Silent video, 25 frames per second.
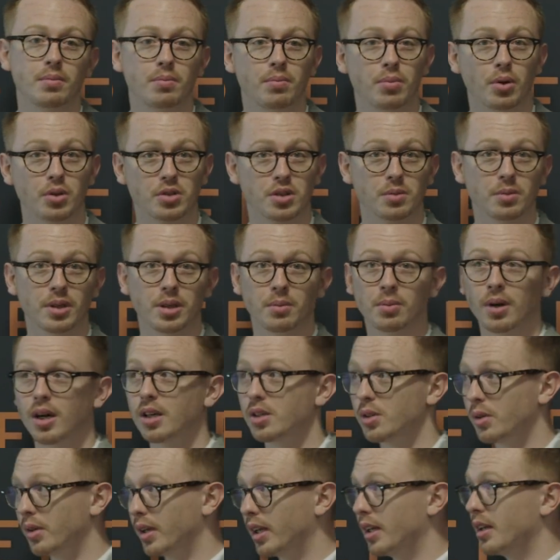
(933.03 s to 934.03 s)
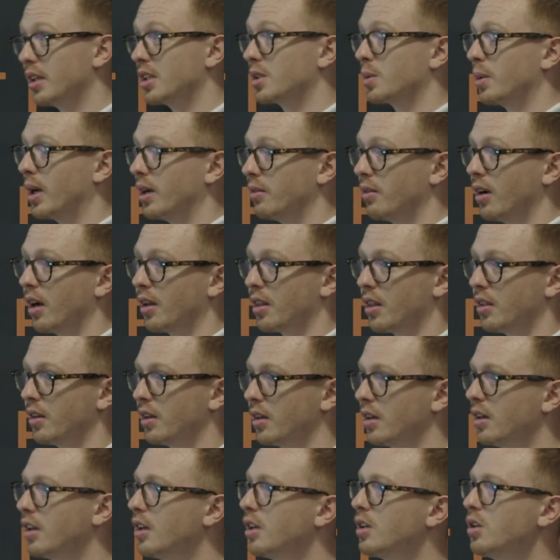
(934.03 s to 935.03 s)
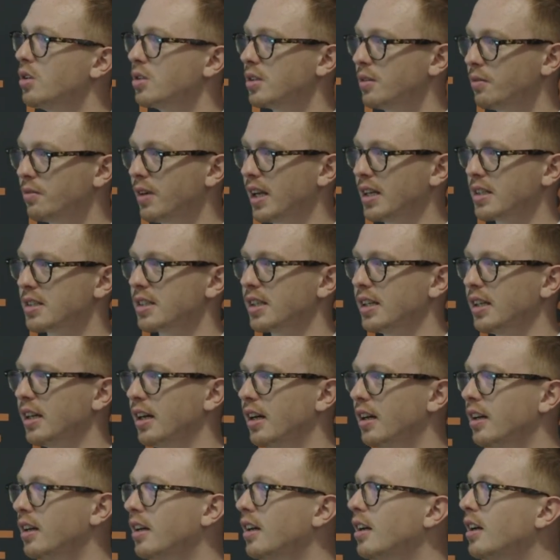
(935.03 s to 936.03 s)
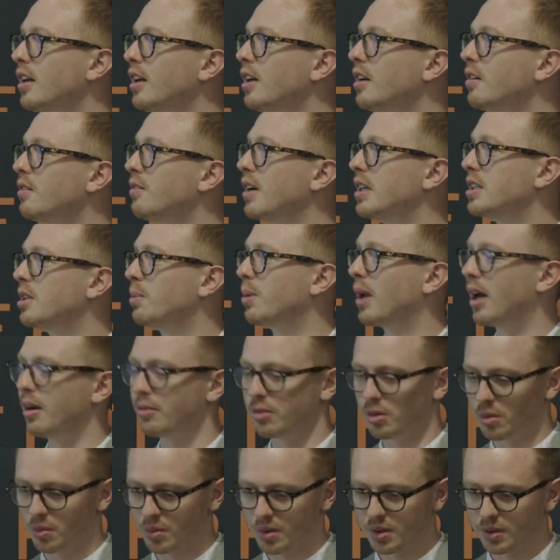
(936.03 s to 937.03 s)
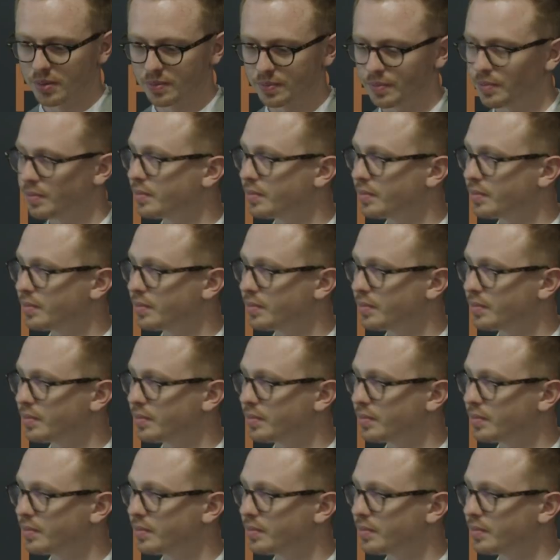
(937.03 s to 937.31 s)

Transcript: possibly by doing it this way rather than using fancy, uh, fancy platforms.